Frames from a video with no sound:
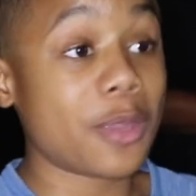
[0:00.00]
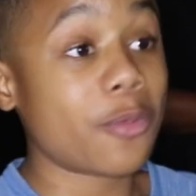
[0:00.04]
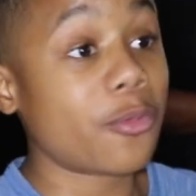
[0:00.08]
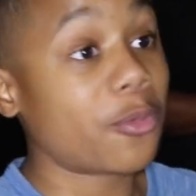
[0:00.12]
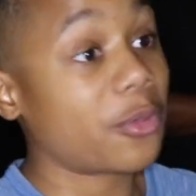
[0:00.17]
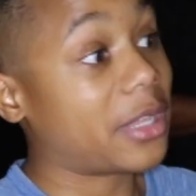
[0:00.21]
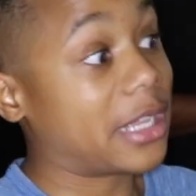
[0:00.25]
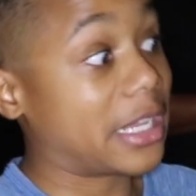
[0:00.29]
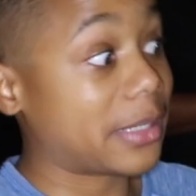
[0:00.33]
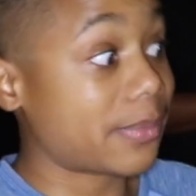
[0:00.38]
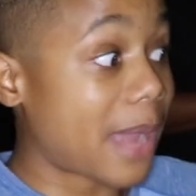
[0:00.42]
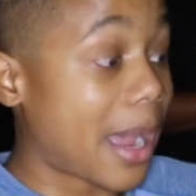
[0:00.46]
He,
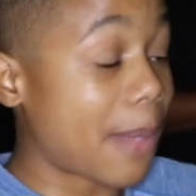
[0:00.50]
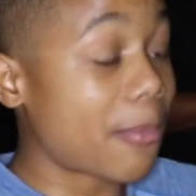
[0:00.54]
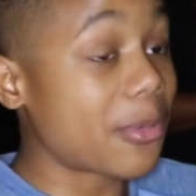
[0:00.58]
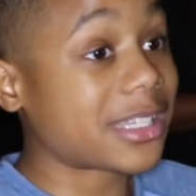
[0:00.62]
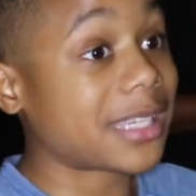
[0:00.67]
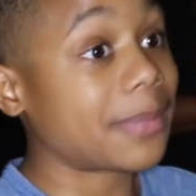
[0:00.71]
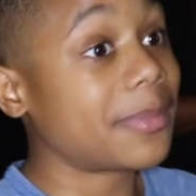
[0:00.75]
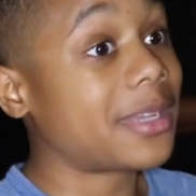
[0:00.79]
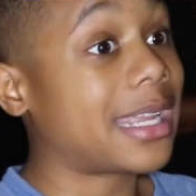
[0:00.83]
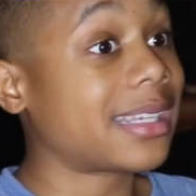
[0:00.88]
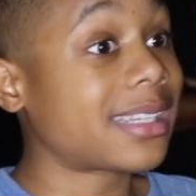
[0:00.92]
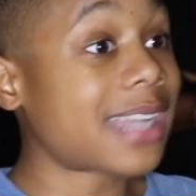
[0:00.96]
his mom
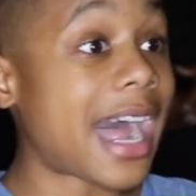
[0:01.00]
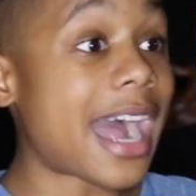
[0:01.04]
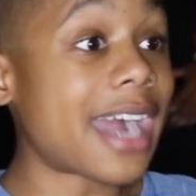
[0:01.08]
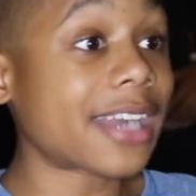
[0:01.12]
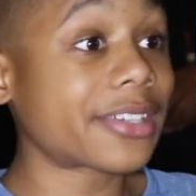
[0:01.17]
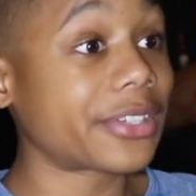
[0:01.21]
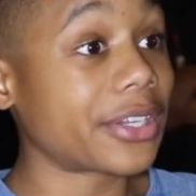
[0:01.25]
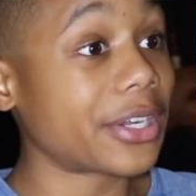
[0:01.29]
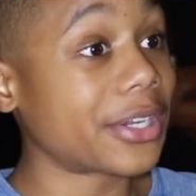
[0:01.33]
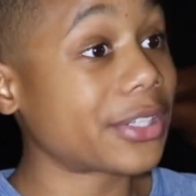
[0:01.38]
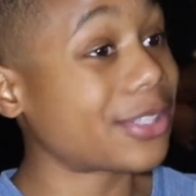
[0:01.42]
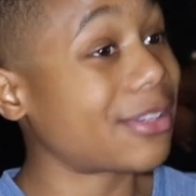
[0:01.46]
wants him to be a
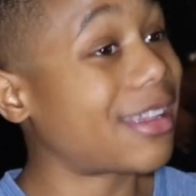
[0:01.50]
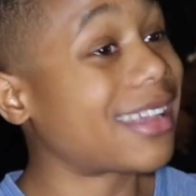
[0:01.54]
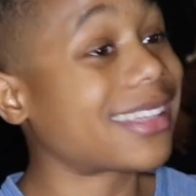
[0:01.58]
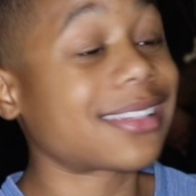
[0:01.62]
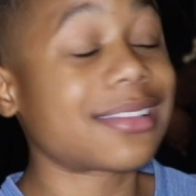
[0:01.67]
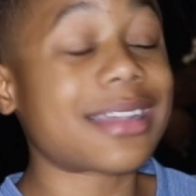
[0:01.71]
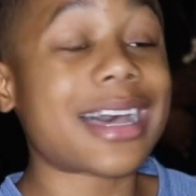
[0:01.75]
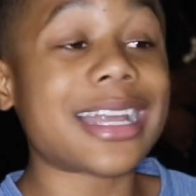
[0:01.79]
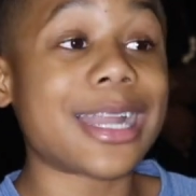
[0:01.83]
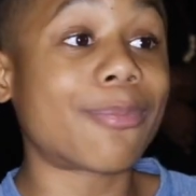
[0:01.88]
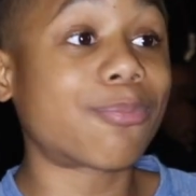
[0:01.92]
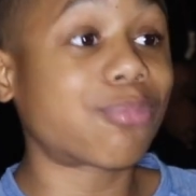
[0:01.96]
doctor, so he has a
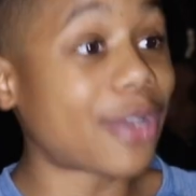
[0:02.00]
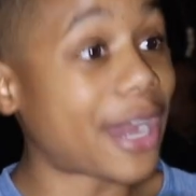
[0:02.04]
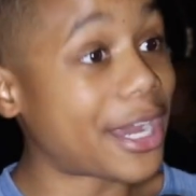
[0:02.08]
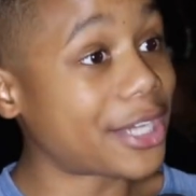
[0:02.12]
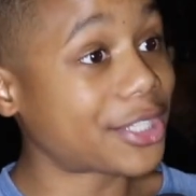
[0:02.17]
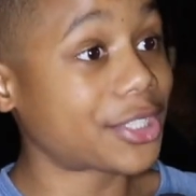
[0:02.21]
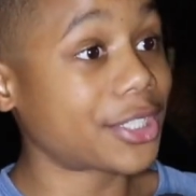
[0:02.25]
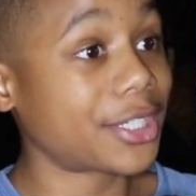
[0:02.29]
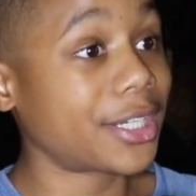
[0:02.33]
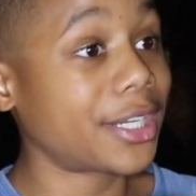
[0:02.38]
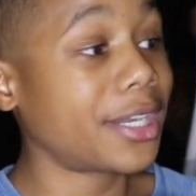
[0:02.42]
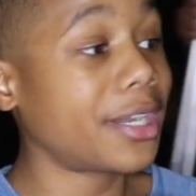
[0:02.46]
lot of
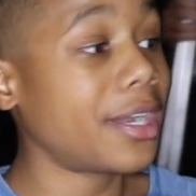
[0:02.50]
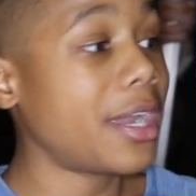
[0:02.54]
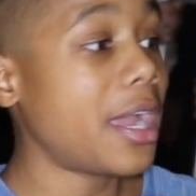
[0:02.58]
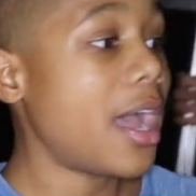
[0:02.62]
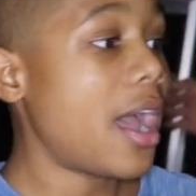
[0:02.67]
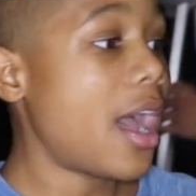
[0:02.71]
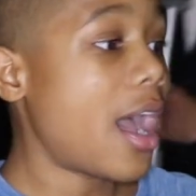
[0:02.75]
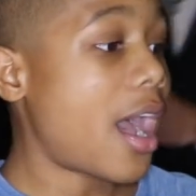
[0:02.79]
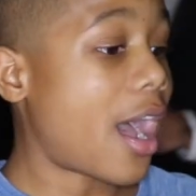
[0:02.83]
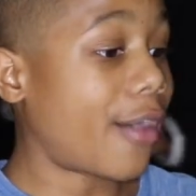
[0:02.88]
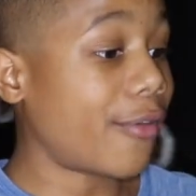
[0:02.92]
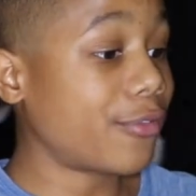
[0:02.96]
pressure
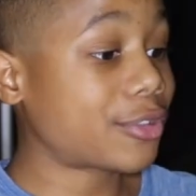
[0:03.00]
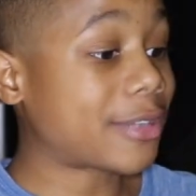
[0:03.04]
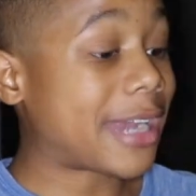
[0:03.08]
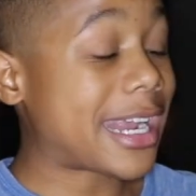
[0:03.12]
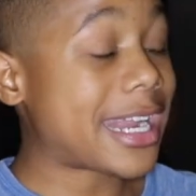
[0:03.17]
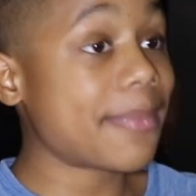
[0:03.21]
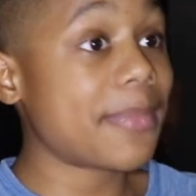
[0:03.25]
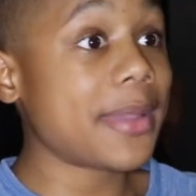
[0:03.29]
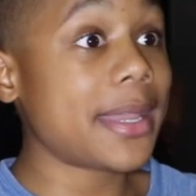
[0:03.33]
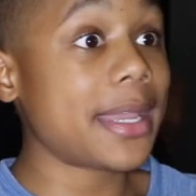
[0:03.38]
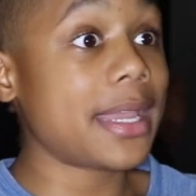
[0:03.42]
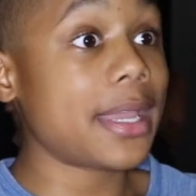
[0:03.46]
of
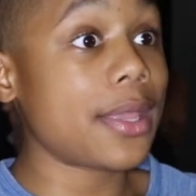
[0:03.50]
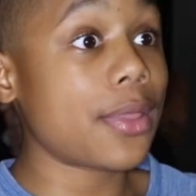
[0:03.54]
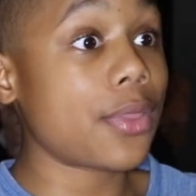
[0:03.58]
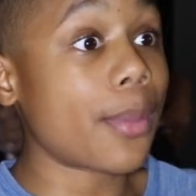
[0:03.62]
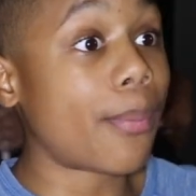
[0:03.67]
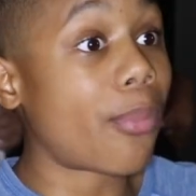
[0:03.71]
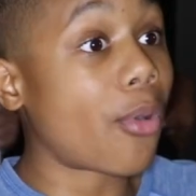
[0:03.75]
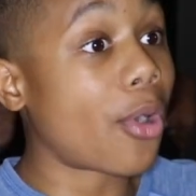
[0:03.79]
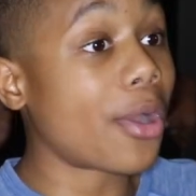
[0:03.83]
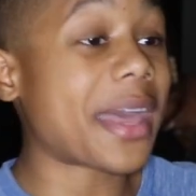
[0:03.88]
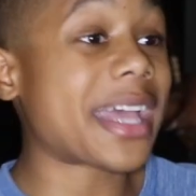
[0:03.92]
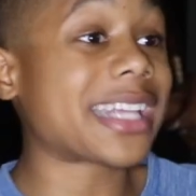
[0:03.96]
trying to be
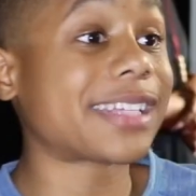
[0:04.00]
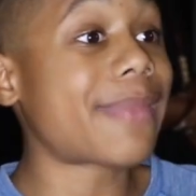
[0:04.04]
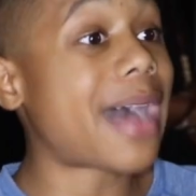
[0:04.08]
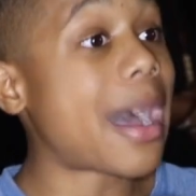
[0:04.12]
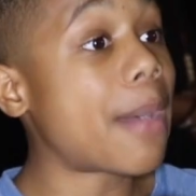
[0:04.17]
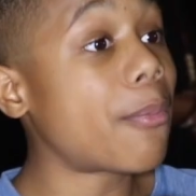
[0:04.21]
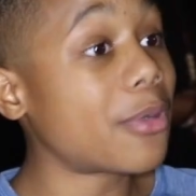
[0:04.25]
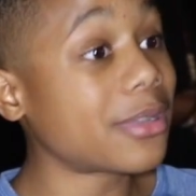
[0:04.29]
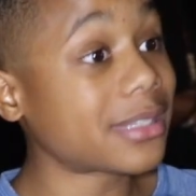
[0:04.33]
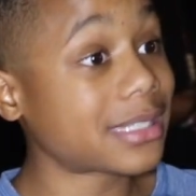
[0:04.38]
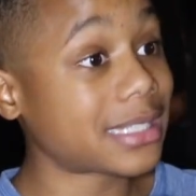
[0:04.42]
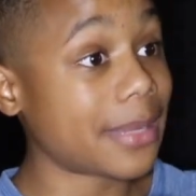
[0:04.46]
the boy that his
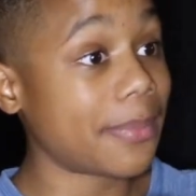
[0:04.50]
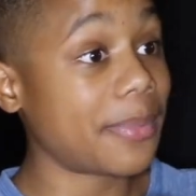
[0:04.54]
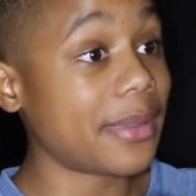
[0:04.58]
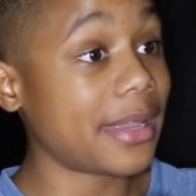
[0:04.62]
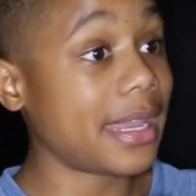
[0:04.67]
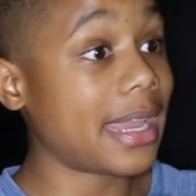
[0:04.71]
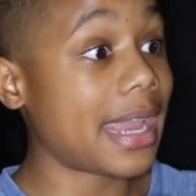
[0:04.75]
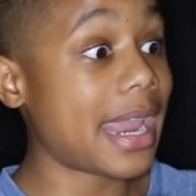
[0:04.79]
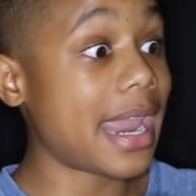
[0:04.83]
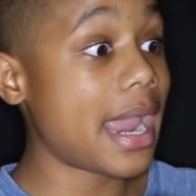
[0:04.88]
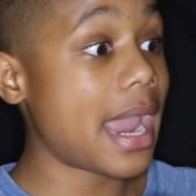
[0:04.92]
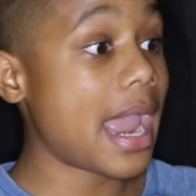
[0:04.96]
mom wants to
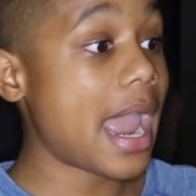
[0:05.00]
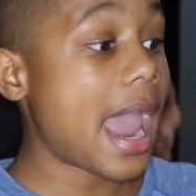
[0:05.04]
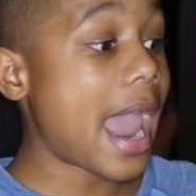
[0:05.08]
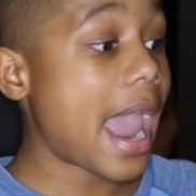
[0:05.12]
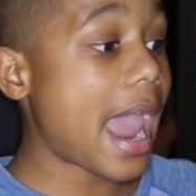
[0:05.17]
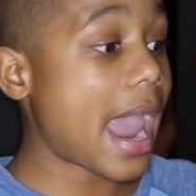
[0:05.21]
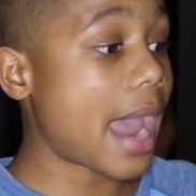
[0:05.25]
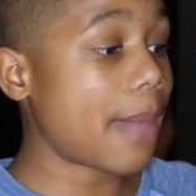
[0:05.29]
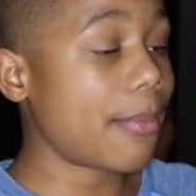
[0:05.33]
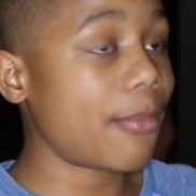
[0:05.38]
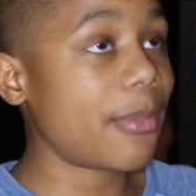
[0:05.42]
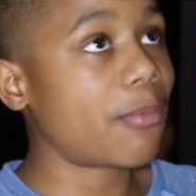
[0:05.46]
be,
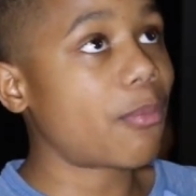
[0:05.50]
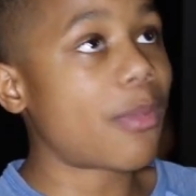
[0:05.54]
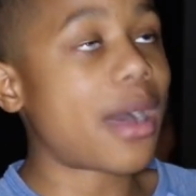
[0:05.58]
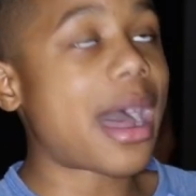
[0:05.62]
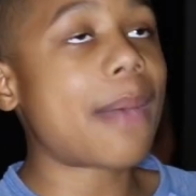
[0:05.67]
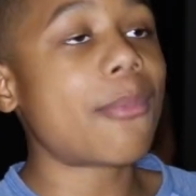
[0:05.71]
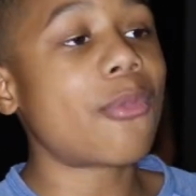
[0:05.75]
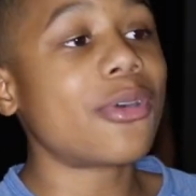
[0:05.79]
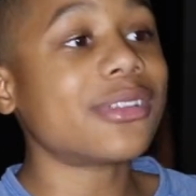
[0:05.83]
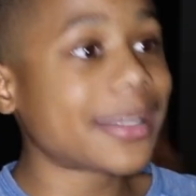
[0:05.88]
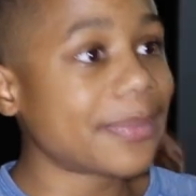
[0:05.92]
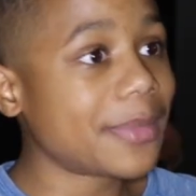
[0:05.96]
and the
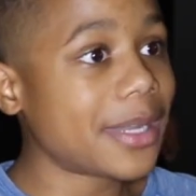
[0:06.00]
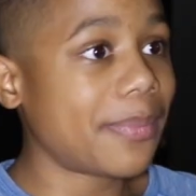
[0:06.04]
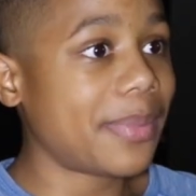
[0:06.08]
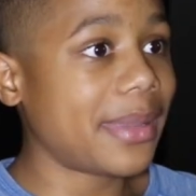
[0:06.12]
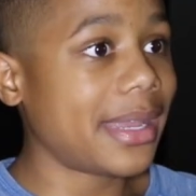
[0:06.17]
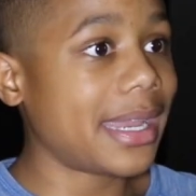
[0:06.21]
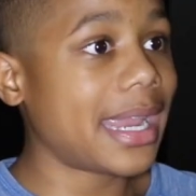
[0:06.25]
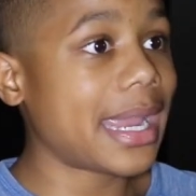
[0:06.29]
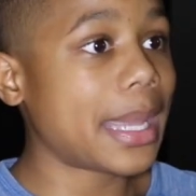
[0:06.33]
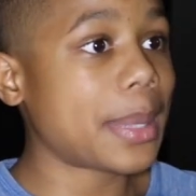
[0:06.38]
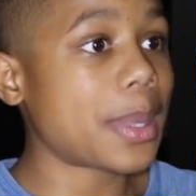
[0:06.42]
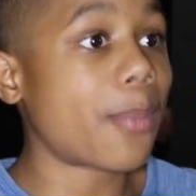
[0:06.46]
mom wants him to
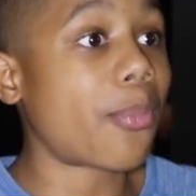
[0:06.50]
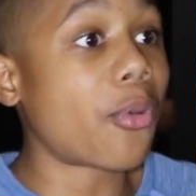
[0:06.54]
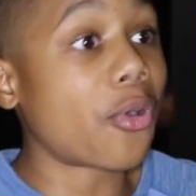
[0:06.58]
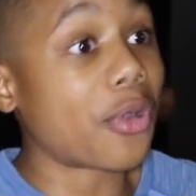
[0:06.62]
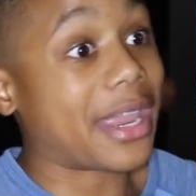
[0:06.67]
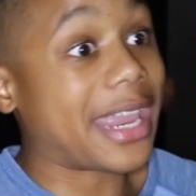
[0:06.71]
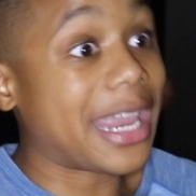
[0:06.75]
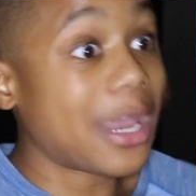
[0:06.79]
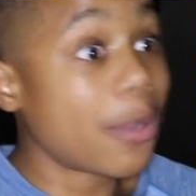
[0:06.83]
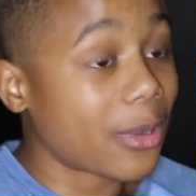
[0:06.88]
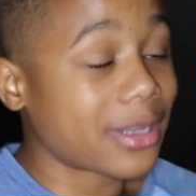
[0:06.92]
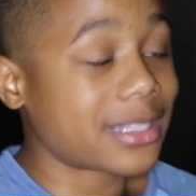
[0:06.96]
be, and the boy
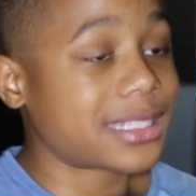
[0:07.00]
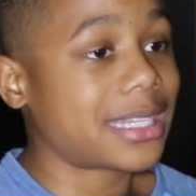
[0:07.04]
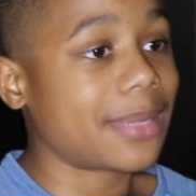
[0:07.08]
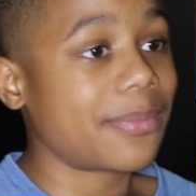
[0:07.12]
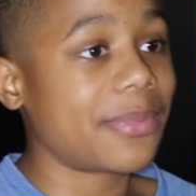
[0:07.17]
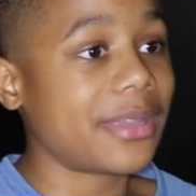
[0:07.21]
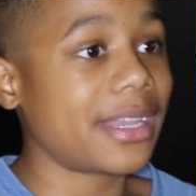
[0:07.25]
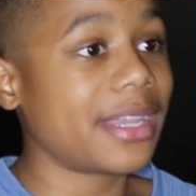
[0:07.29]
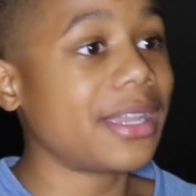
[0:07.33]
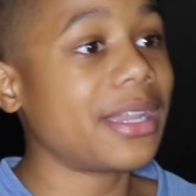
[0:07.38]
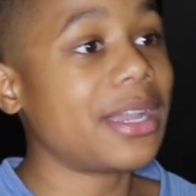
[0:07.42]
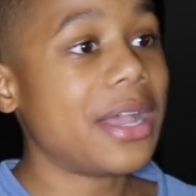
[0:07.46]
he wants to
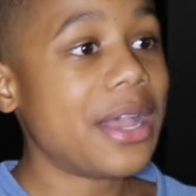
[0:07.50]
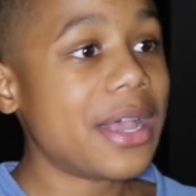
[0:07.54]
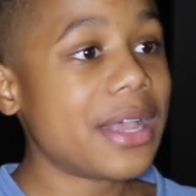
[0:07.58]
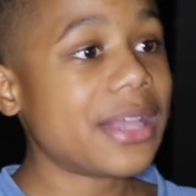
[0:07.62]
be.